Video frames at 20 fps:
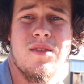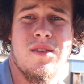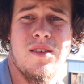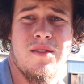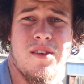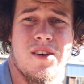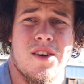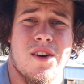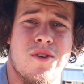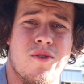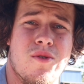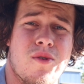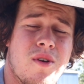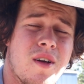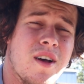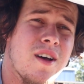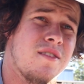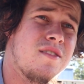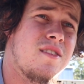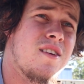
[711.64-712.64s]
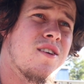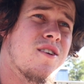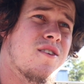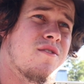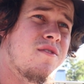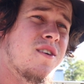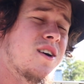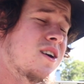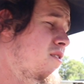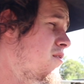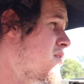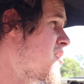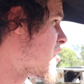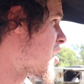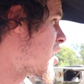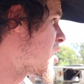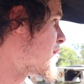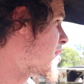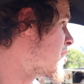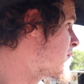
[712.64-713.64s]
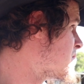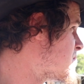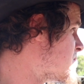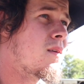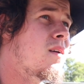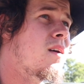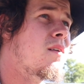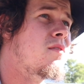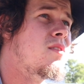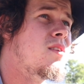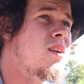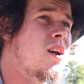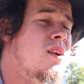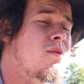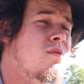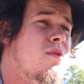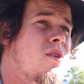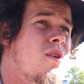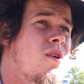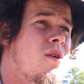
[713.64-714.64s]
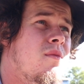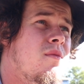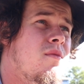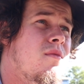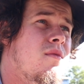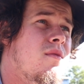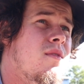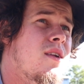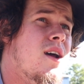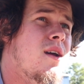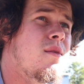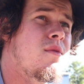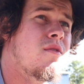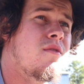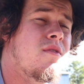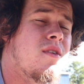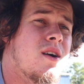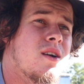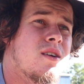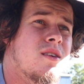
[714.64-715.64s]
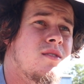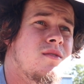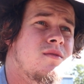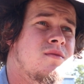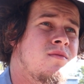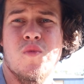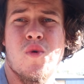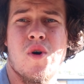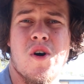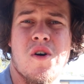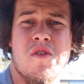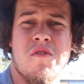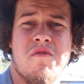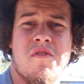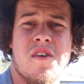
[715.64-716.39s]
if you could call that. Sound like a fucking farmer. I'll have to change my name to fucking Wild